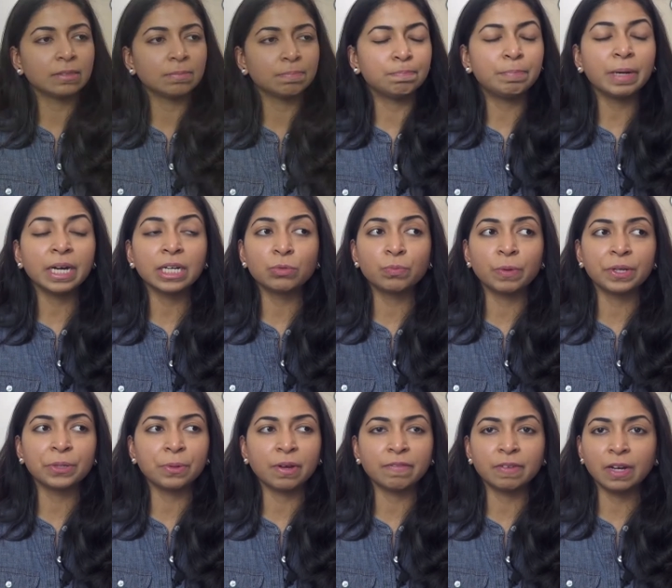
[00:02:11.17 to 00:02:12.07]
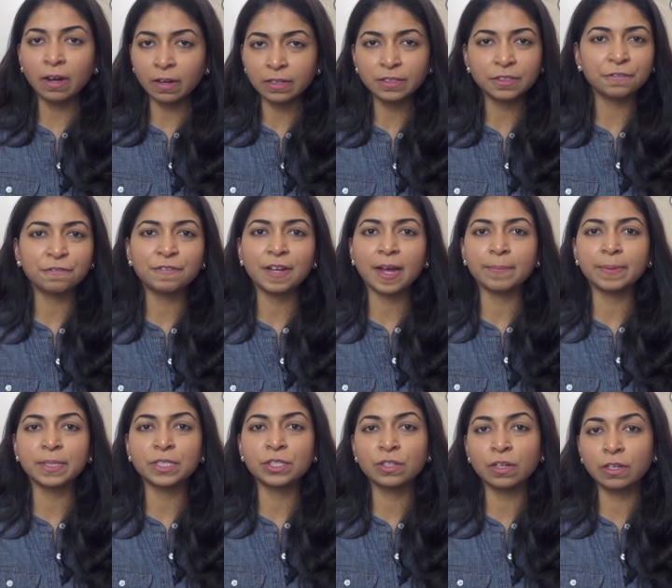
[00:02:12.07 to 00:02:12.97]
But when you have 100
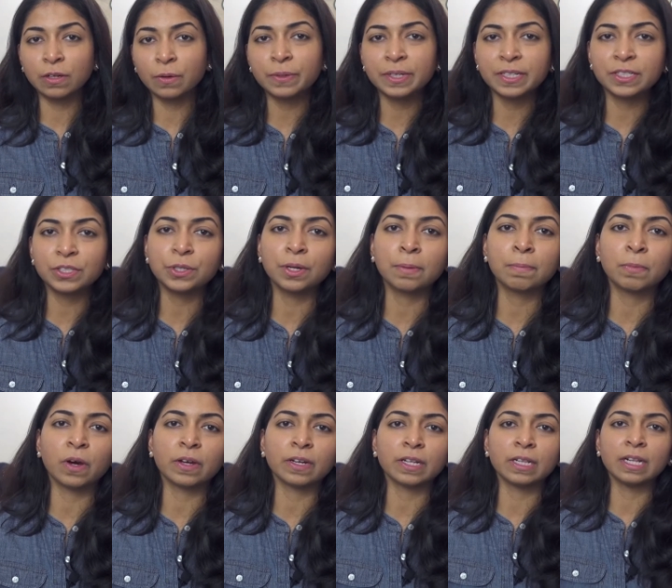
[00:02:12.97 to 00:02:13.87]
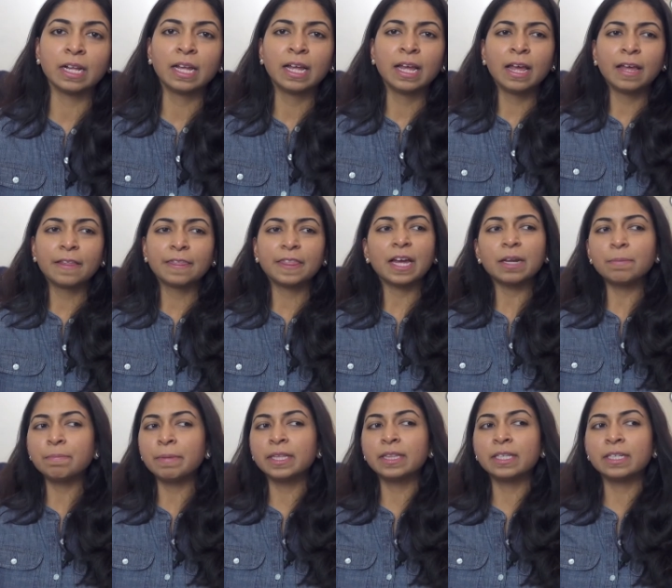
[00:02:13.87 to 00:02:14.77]
families to load into your model,
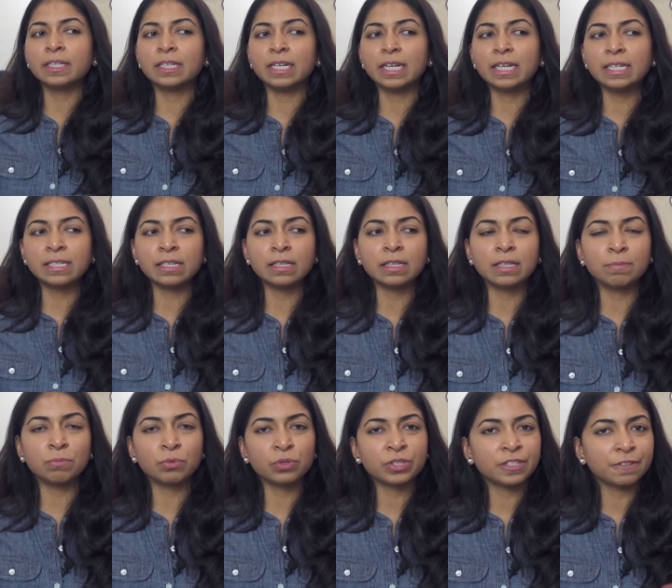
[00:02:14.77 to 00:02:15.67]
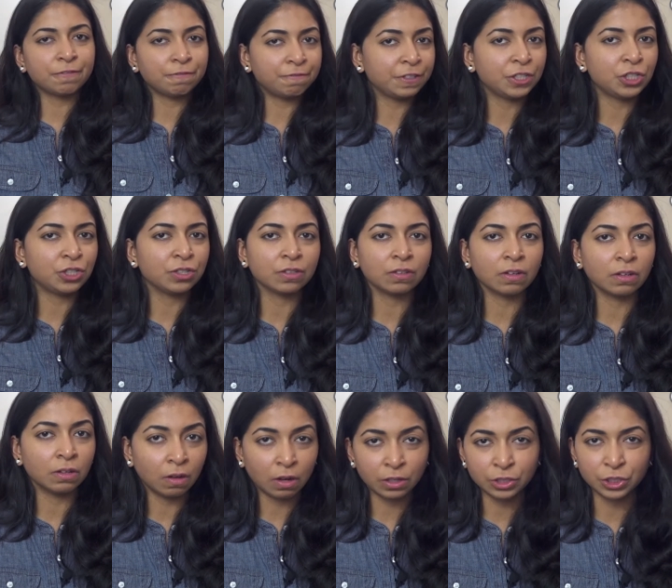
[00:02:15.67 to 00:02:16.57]
that method isn't the most efficient or
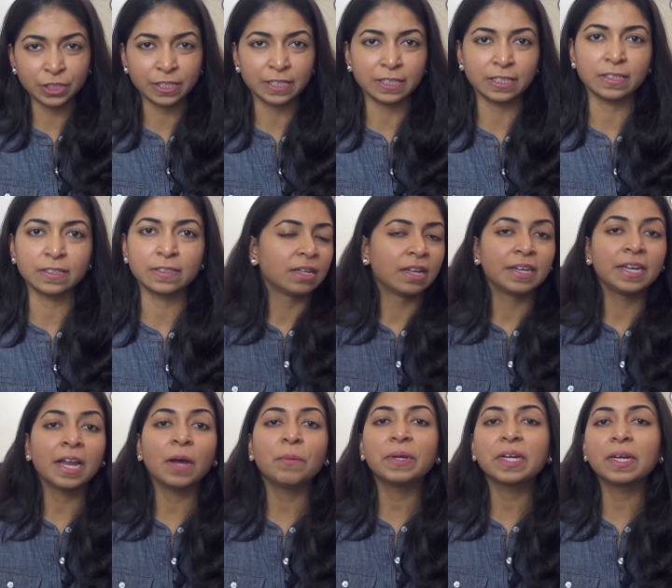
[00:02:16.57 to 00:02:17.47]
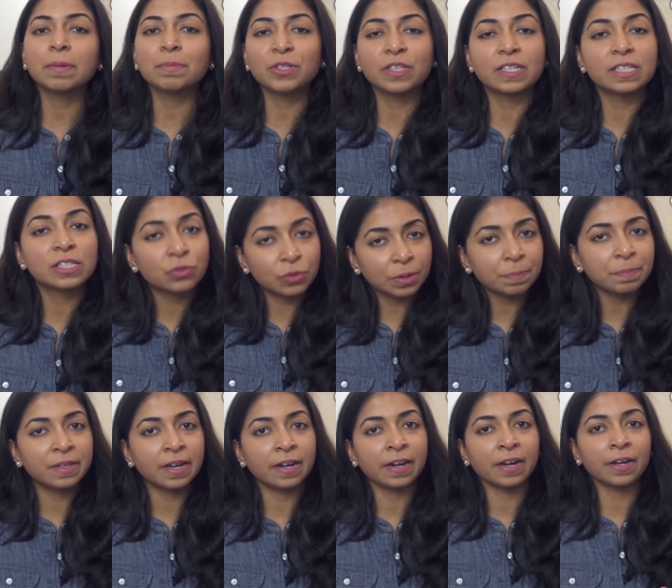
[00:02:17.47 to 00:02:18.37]
logical. Now we come to the
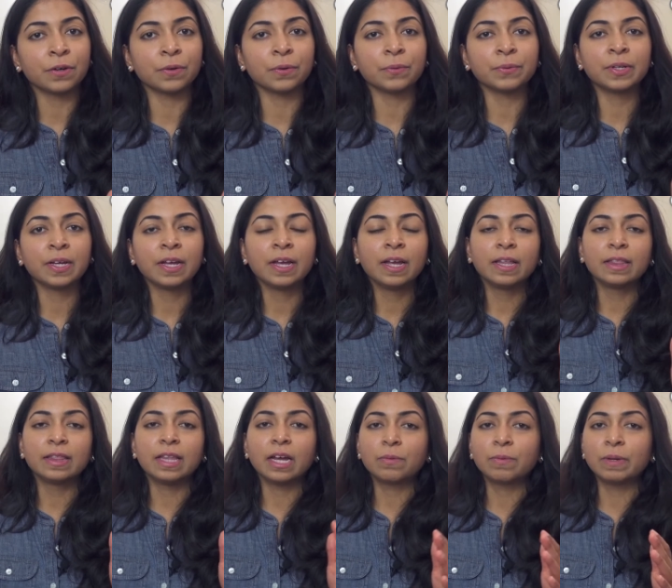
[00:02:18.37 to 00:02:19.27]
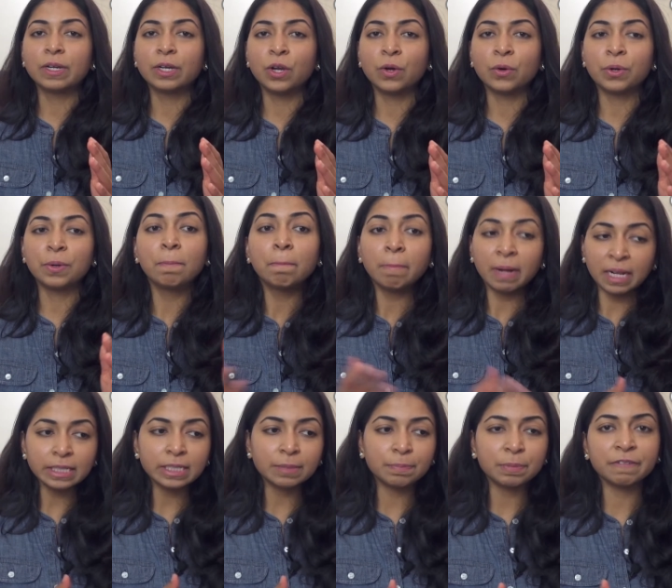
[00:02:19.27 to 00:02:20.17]
script that I wrote, that will load
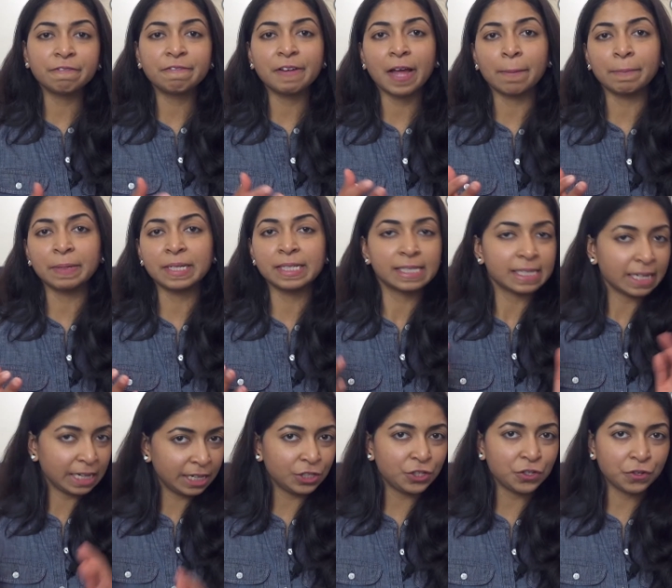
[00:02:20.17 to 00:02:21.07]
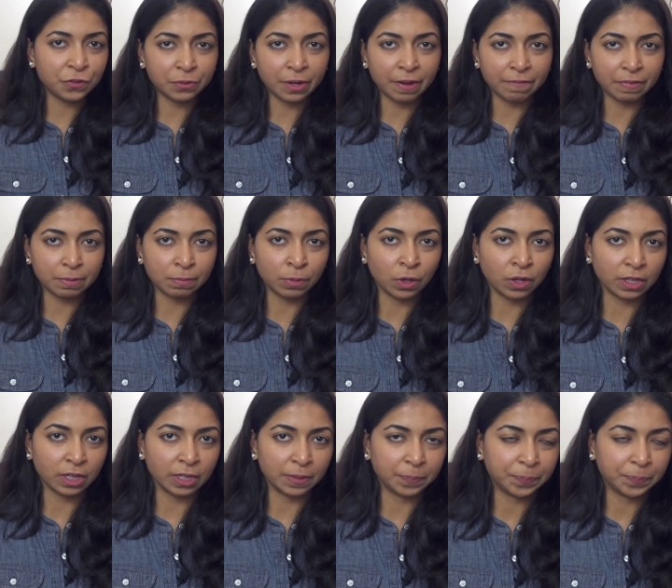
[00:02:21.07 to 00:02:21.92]
multiple families into your Revit model.